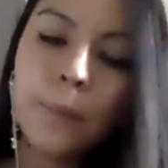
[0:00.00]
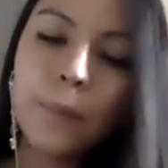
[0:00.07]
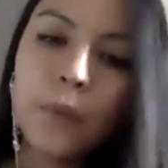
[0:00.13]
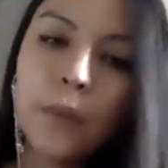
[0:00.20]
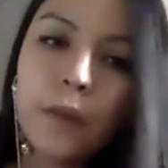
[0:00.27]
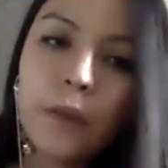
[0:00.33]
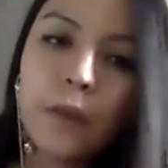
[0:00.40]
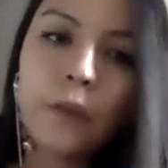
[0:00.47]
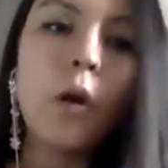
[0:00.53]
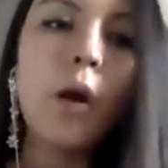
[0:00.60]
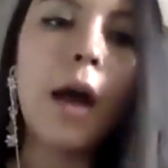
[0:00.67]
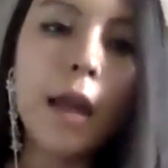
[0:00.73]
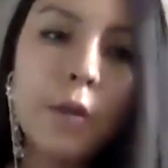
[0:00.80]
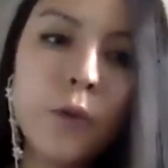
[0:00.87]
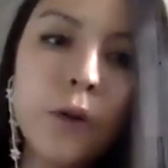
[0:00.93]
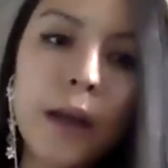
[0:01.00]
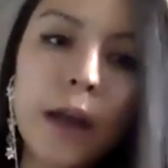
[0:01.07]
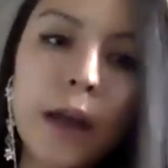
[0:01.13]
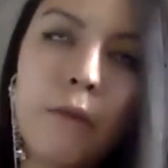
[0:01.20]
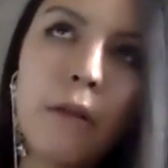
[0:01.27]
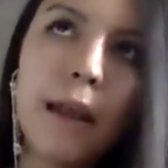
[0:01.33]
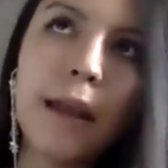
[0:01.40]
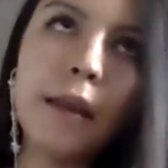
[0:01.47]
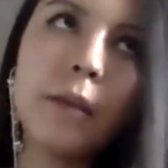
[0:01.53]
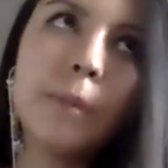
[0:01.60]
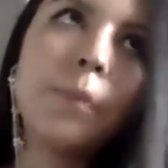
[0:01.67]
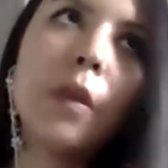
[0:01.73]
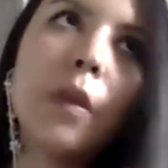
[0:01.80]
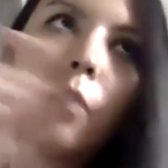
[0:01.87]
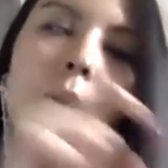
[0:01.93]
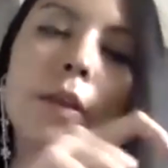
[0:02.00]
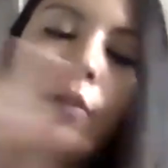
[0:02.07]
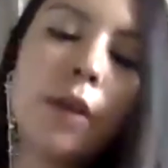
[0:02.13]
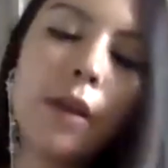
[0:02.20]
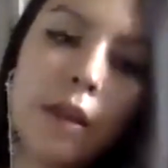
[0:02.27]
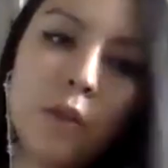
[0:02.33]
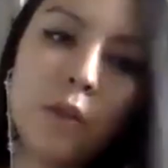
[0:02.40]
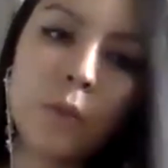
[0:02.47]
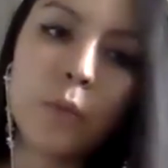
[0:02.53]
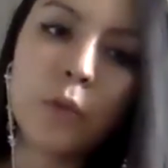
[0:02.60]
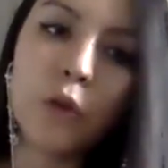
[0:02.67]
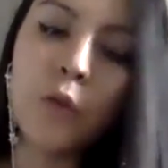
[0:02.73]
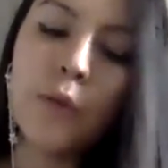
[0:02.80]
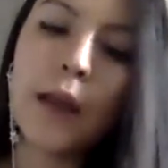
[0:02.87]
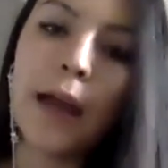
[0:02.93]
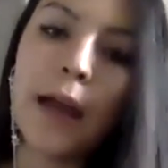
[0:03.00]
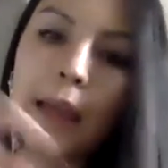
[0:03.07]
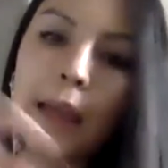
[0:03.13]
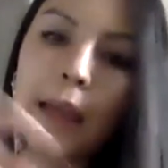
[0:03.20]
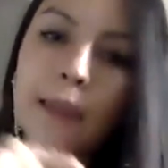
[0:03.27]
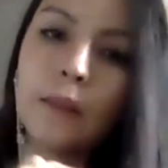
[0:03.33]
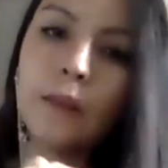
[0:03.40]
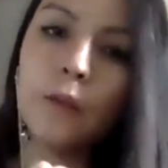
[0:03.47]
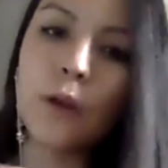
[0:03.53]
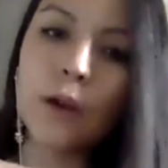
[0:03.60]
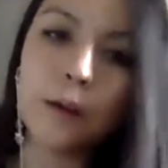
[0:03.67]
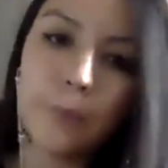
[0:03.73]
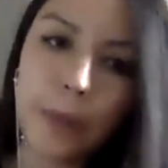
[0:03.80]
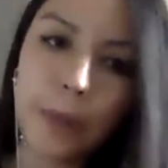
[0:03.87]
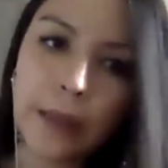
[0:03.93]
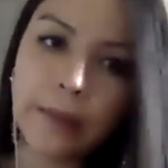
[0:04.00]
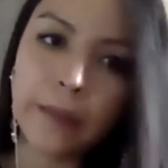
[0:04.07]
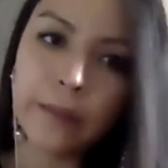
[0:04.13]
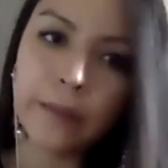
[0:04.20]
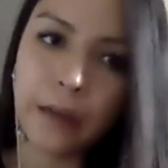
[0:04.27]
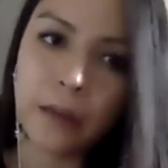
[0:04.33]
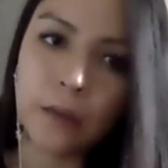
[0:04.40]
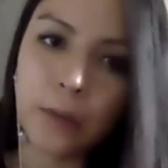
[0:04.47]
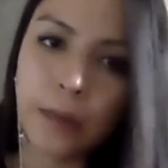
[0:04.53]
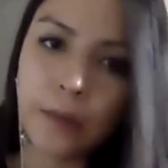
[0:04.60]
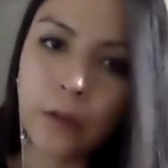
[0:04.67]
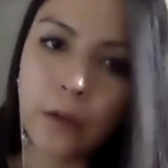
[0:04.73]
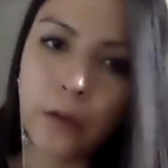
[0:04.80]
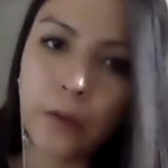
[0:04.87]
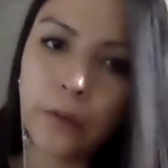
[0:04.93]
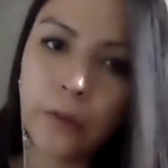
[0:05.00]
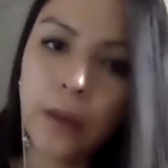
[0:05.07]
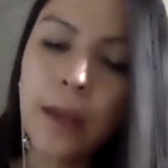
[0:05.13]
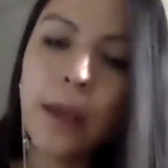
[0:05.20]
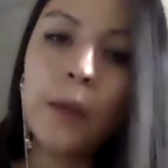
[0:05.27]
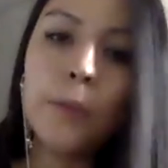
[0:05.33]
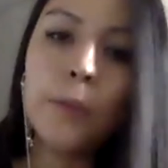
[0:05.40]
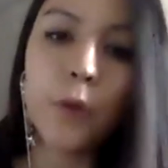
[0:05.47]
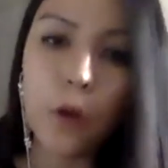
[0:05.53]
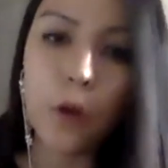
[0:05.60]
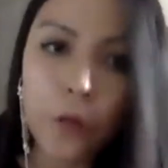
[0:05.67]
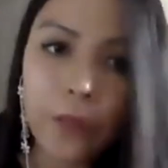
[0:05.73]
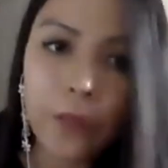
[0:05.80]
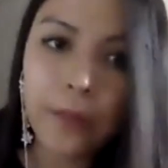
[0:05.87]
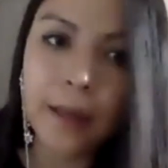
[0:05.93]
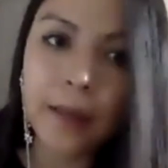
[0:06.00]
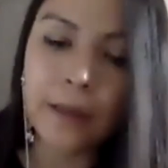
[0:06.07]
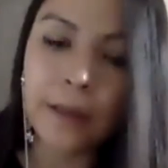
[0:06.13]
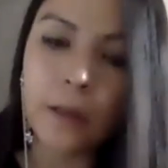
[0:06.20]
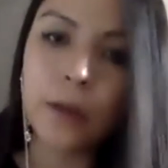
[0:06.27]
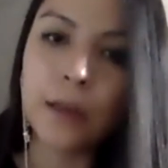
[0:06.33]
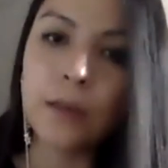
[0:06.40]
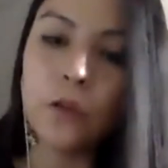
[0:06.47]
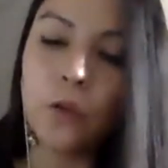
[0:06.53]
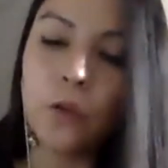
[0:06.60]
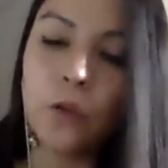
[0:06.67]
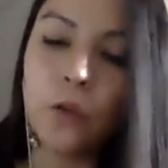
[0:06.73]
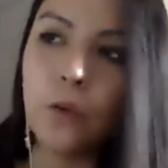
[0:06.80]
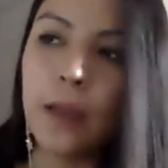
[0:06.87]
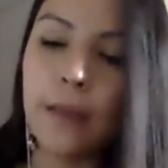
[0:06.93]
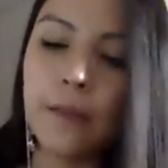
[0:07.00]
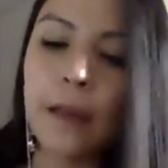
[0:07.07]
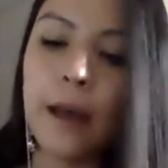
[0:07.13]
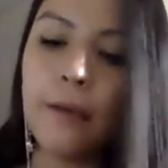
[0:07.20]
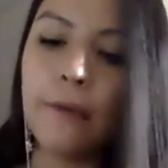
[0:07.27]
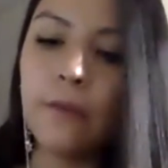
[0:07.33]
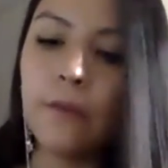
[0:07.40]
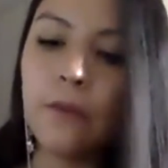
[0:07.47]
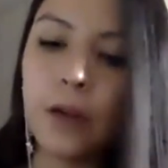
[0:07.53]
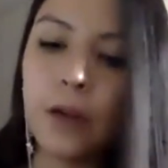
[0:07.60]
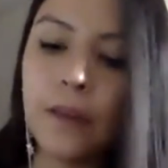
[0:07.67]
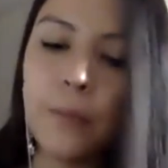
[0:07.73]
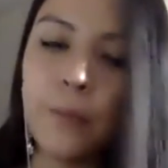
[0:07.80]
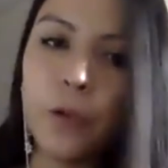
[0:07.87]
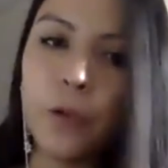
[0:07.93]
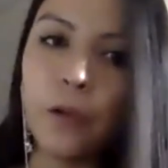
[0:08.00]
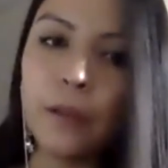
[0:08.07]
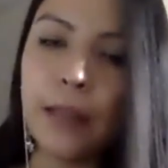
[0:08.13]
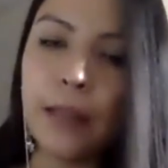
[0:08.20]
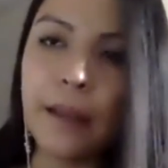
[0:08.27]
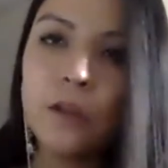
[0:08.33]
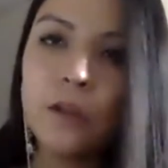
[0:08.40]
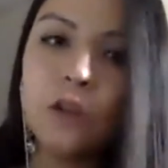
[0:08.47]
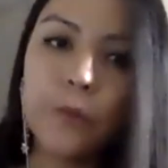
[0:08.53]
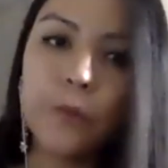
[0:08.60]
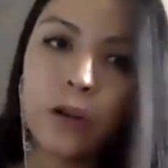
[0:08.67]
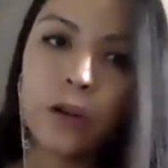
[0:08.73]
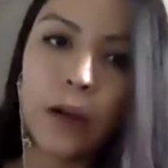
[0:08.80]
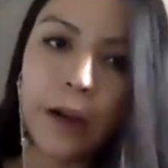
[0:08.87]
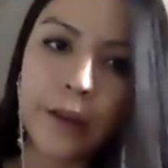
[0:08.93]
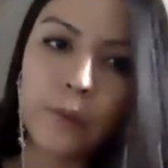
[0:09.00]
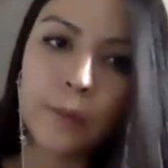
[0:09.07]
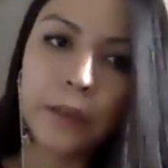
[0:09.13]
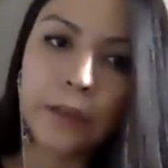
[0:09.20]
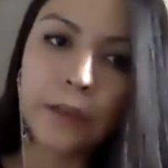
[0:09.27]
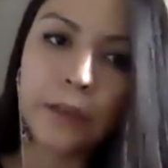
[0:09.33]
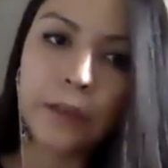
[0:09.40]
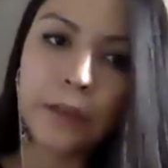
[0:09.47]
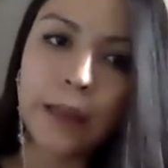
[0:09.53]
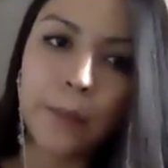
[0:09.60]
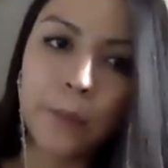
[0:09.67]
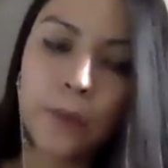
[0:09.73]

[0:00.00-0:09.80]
So I would have like, what do I need to prove and what are big things that need to be discussed? But other things that you can do is have, for example, like common argument types.